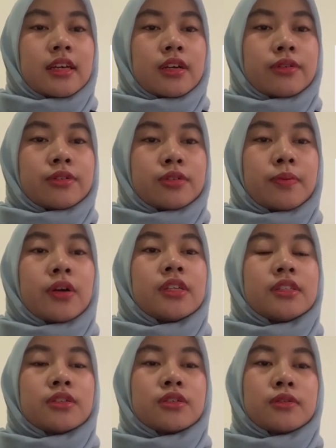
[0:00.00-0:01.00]

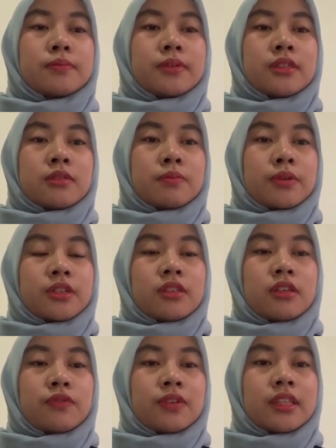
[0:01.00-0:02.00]
Respondents could
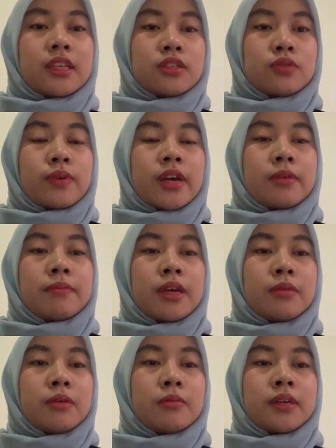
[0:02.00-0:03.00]
perceive it this way
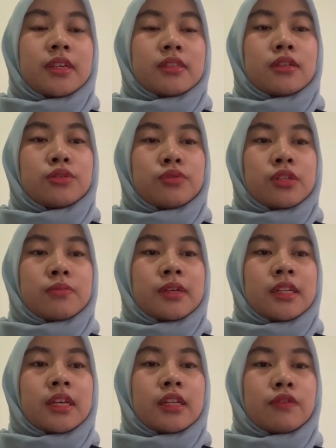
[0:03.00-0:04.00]
maybe because the
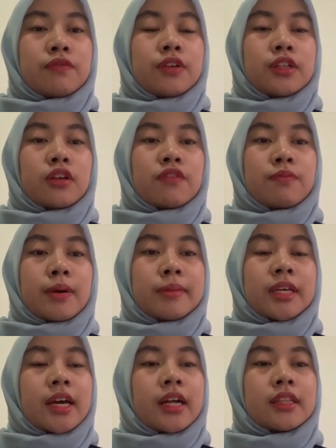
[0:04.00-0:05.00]
treatment in the field of
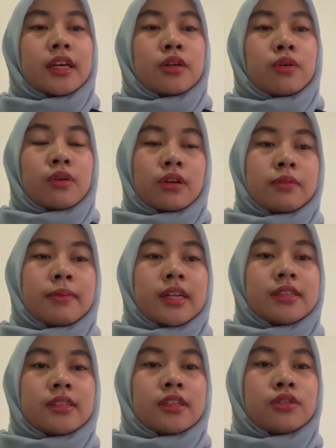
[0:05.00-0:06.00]
public health and oral
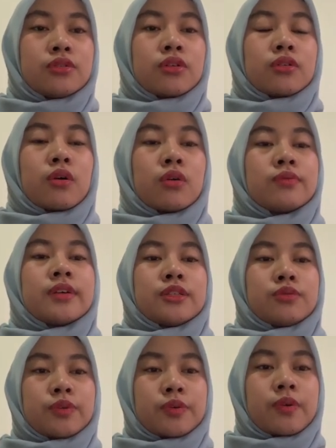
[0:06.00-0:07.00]
medicine do not
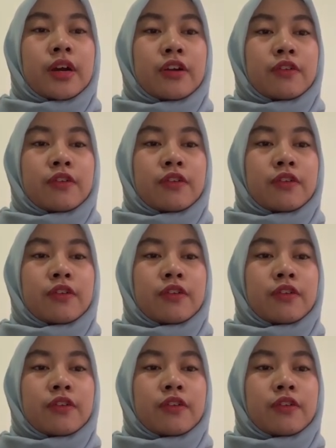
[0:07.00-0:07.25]
always require